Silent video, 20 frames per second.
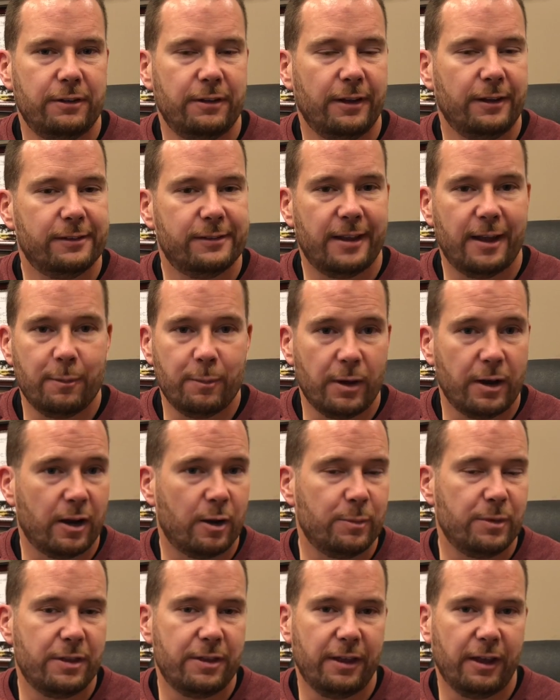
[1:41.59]
things they may
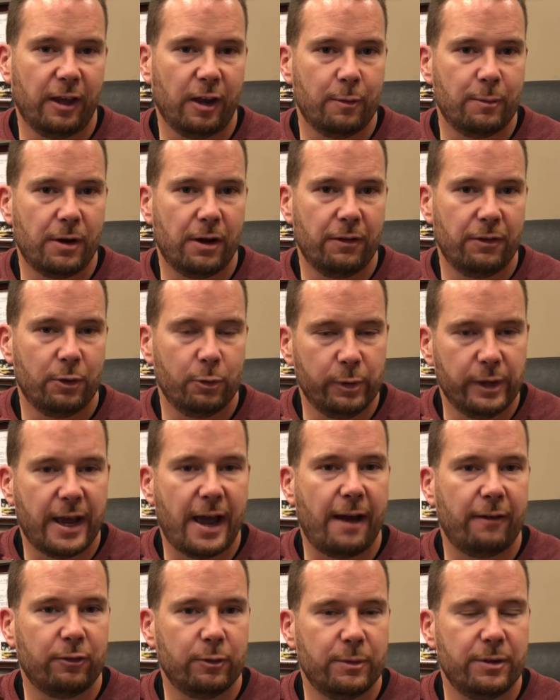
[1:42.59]
not be thinking about that we
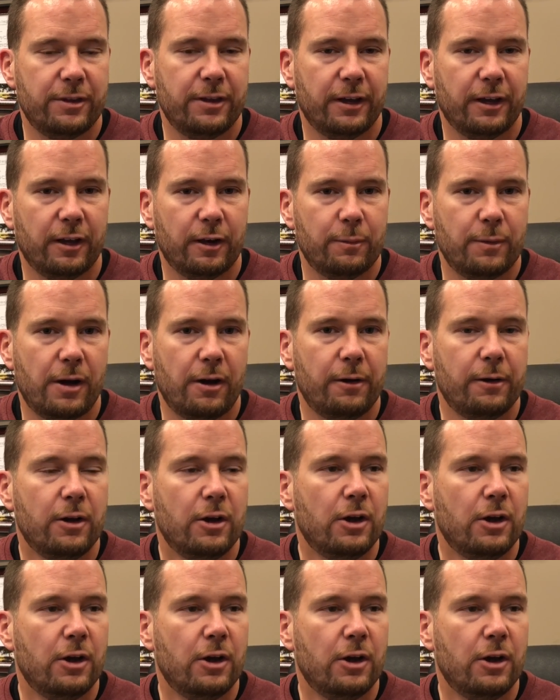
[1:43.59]
have to be thinking about.